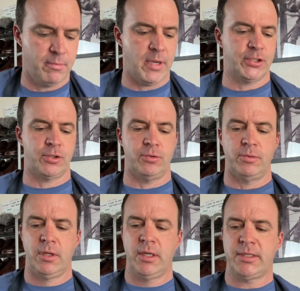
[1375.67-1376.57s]

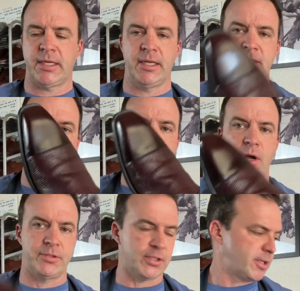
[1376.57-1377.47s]
shoe. To continue,
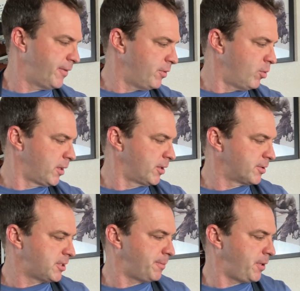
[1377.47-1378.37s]
I'll just give you one little
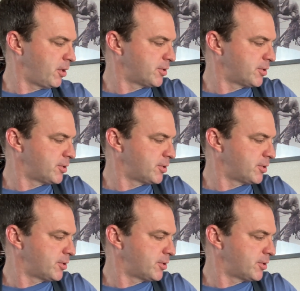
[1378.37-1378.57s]
tip here.